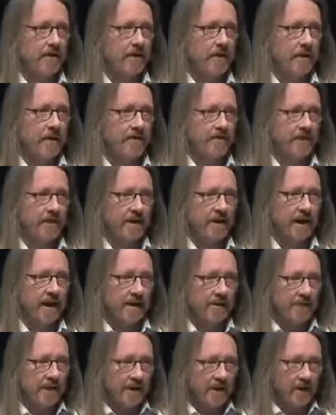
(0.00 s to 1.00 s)
who are
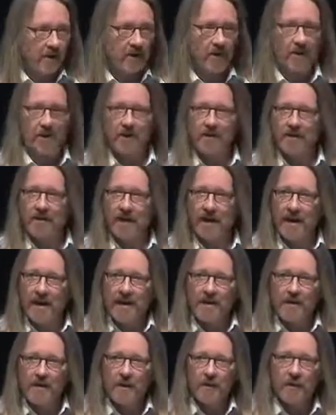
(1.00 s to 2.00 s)
affiliated with the course,
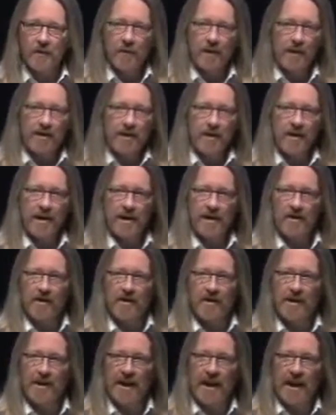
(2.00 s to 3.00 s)
two of which are
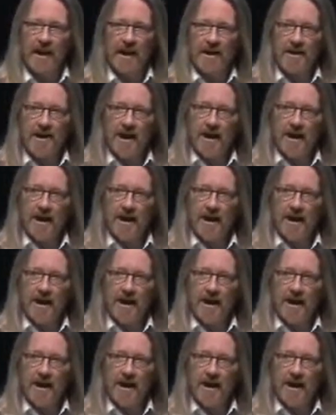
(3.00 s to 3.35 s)
here today.